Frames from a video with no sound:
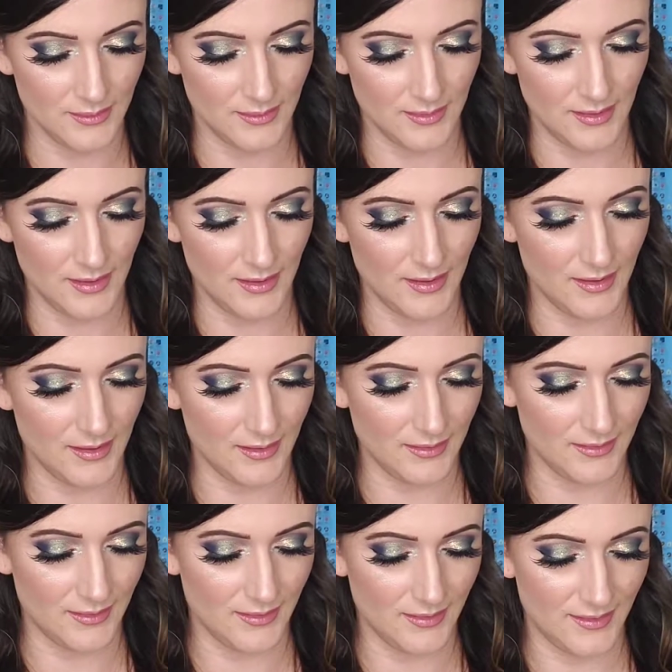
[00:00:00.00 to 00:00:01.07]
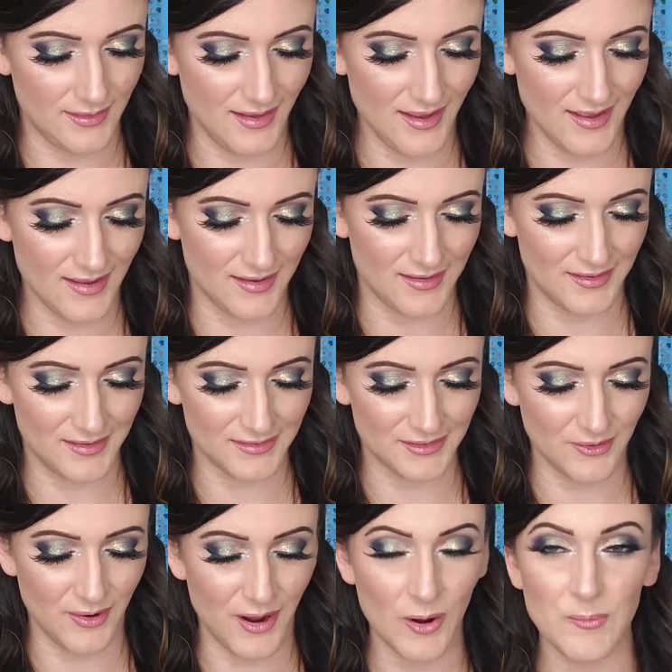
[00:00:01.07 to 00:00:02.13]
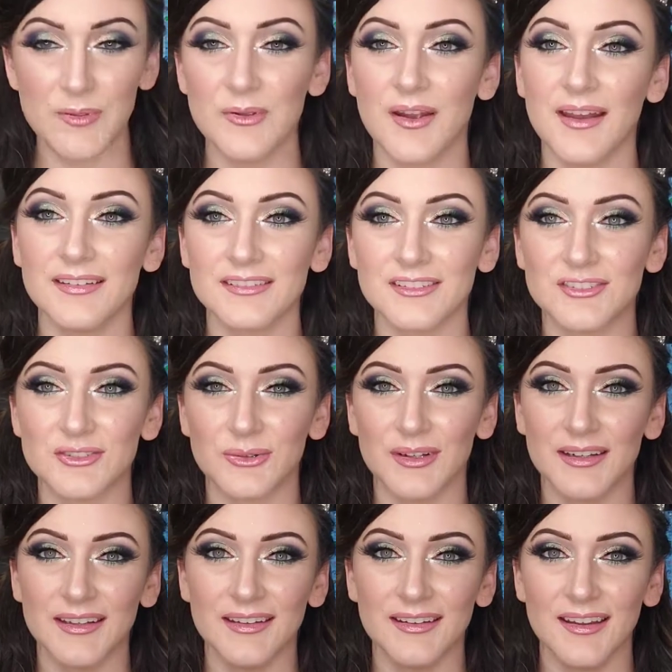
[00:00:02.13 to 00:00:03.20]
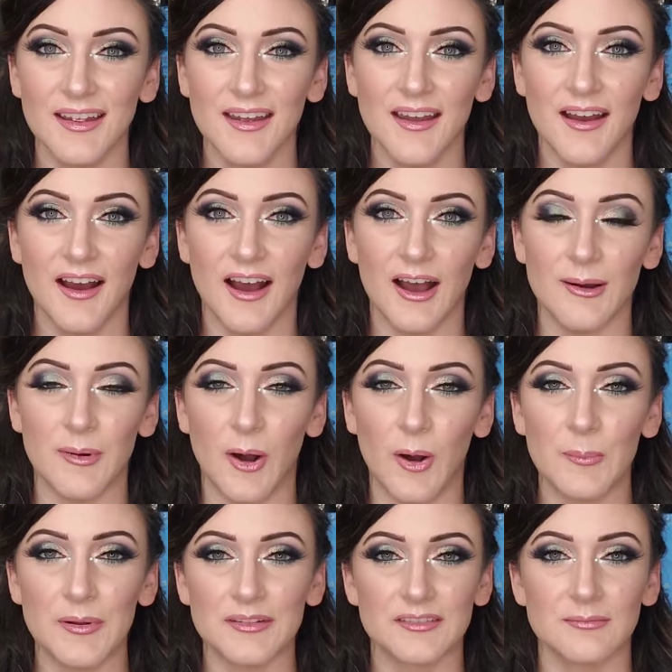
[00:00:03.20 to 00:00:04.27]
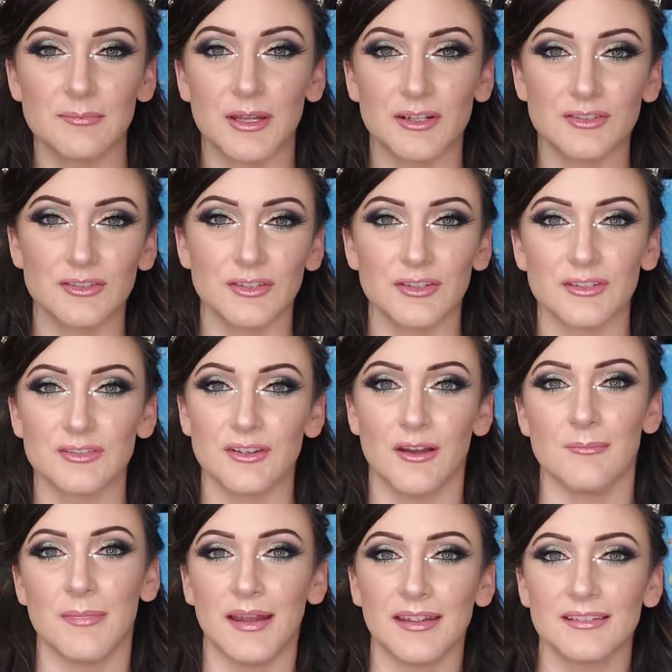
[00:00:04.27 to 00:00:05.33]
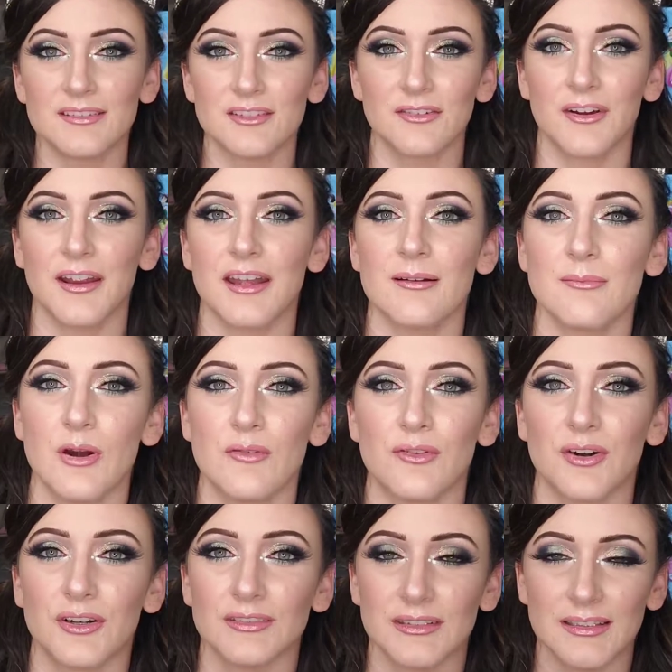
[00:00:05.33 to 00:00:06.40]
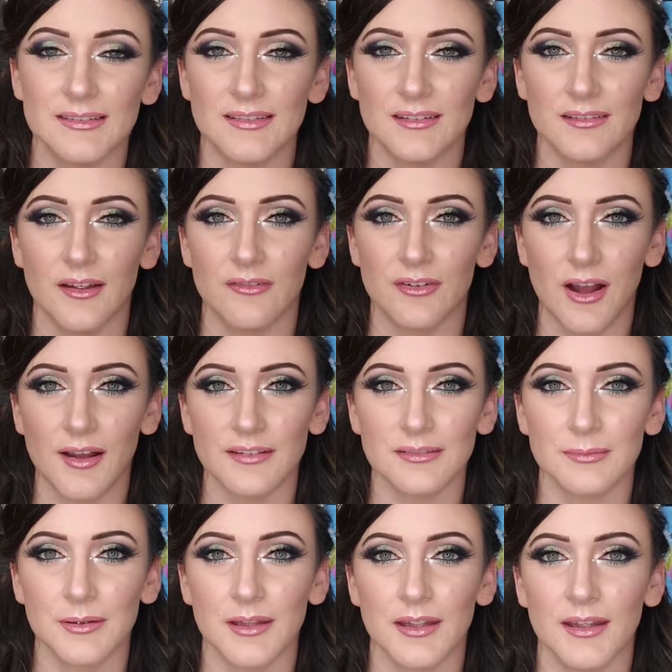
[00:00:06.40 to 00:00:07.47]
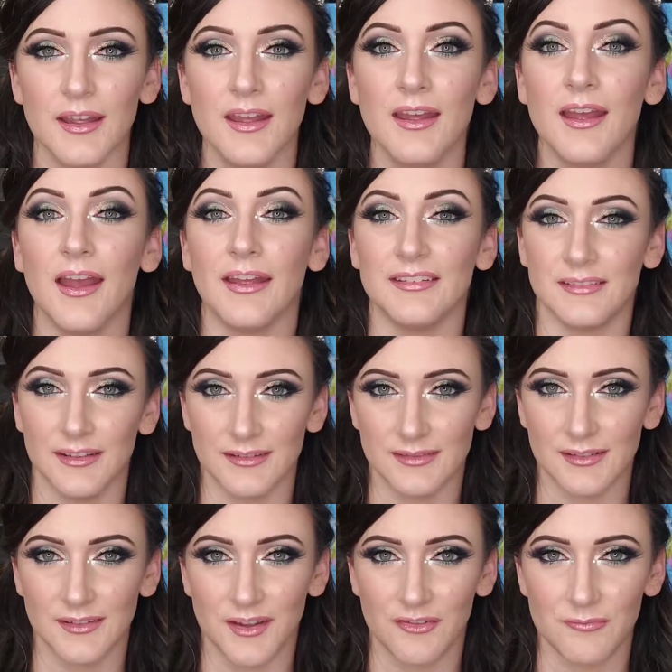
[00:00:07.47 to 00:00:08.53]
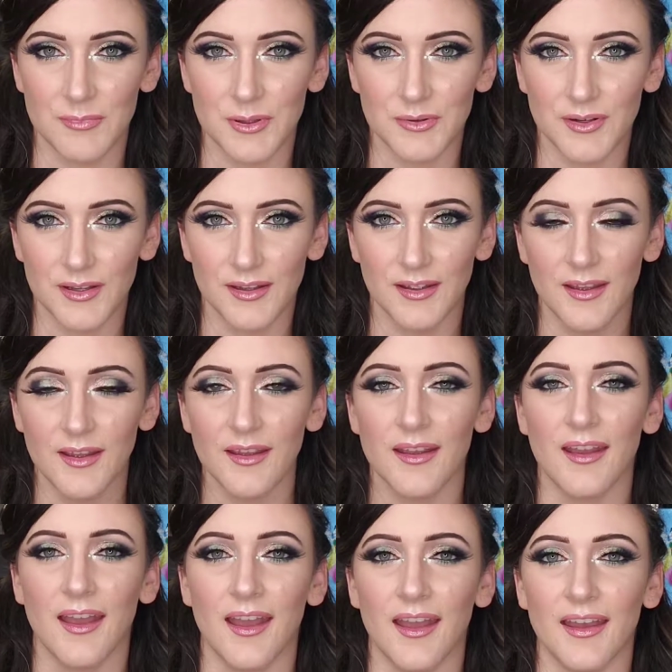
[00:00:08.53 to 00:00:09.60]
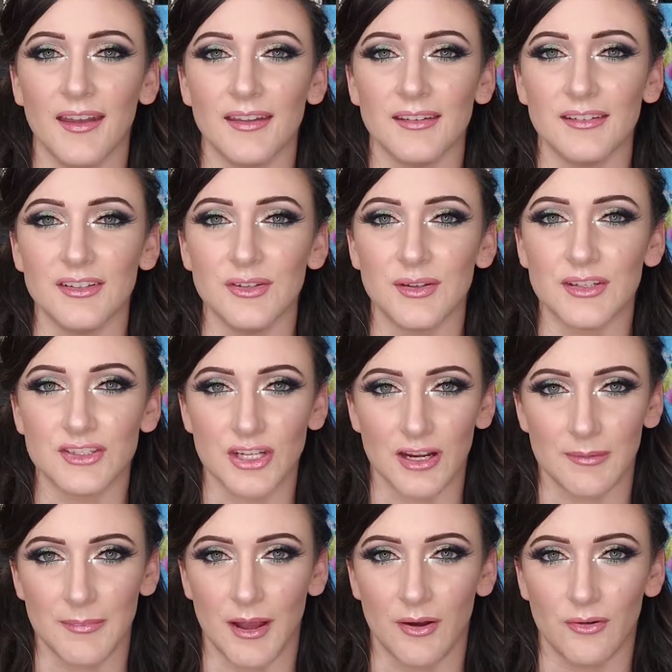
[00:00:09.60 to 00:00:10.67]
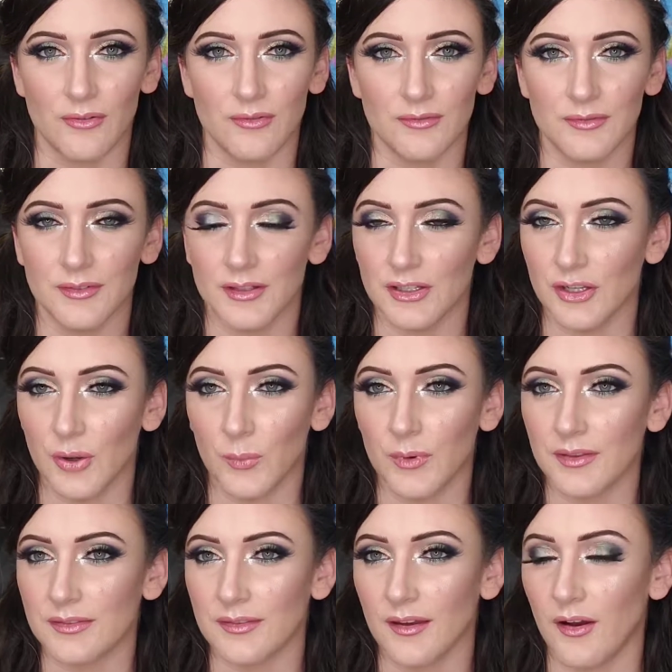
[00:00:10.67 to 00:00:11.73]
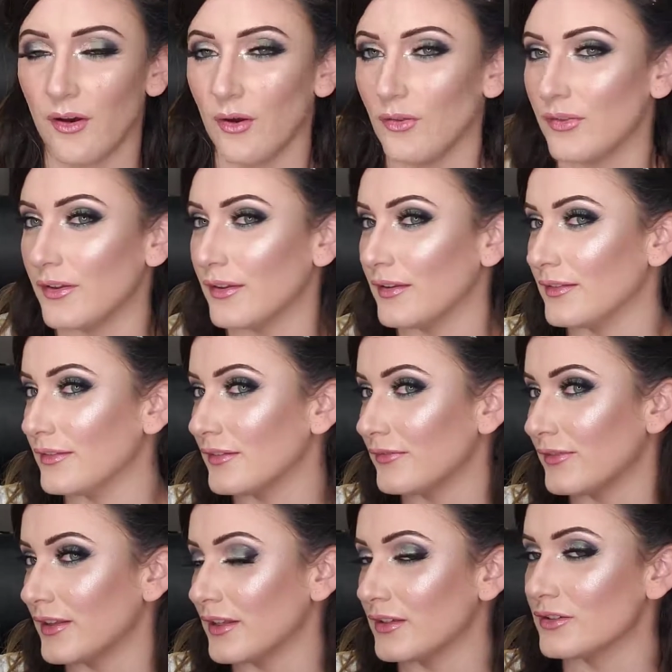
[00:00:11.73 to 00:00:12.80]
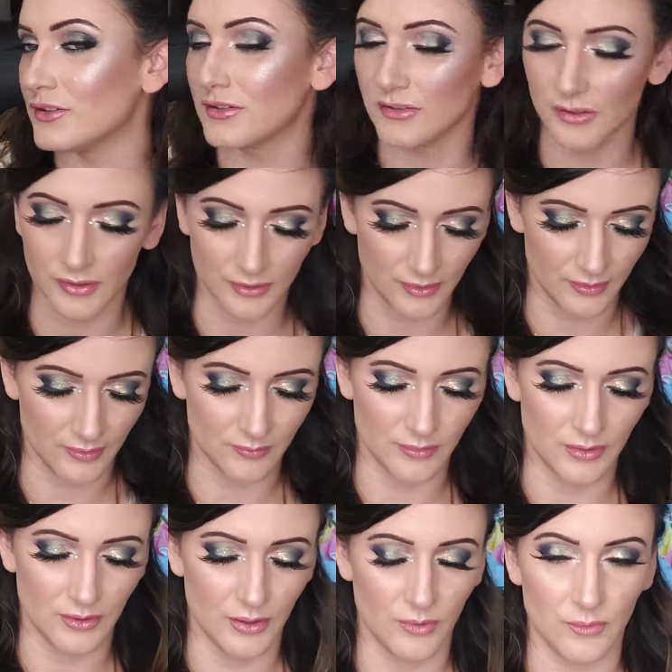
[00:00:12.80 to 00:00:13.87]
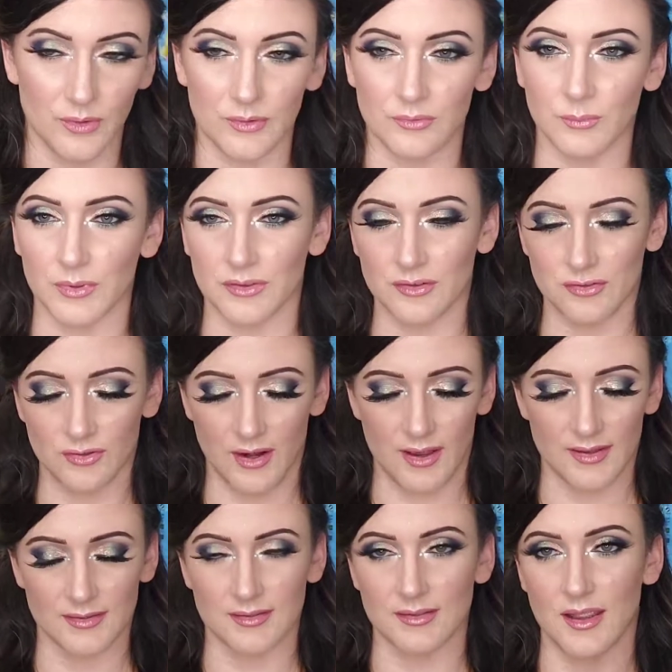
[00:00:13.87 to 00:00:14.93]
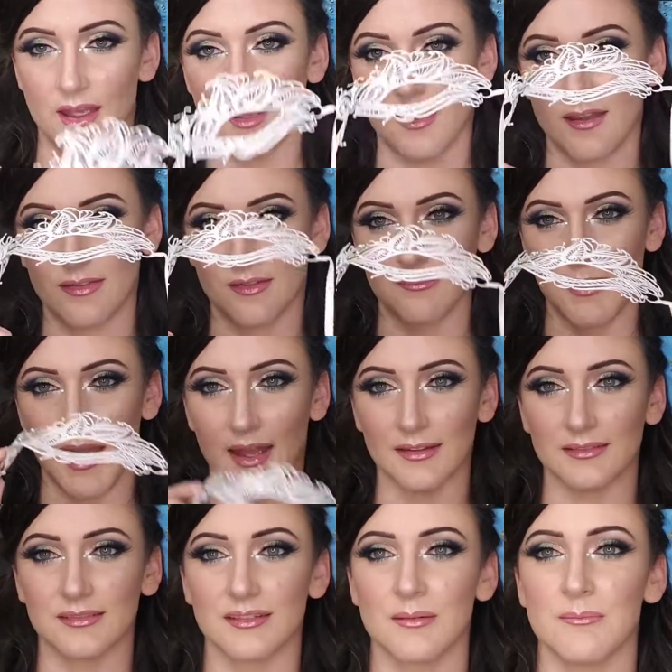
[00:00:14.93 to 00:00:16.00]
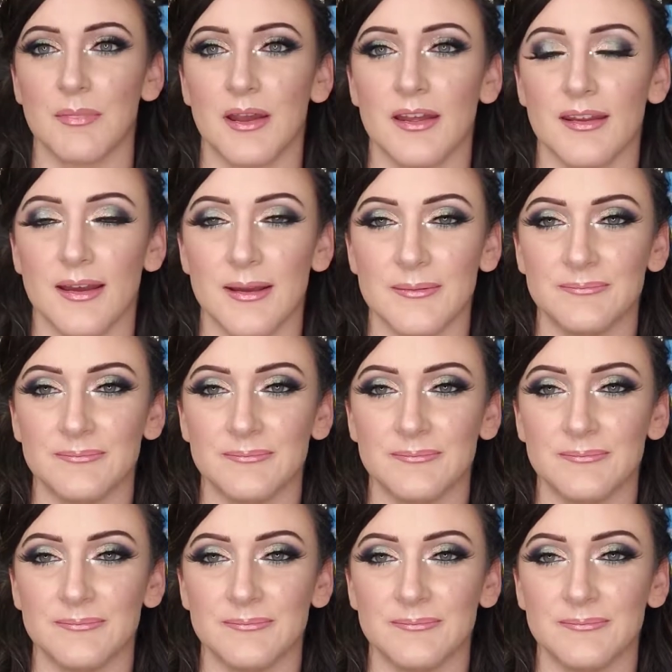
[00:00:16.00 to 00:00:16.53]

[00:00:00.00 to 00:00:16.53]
And yeah, so I hope you guys enjoyed it. I'll put some pictures on my Instagram over at Lindsay Love Cosplay and Lindsay Love Beauty. And you can check them out, you know, with all the finished look, you know, with the dress and the mask. But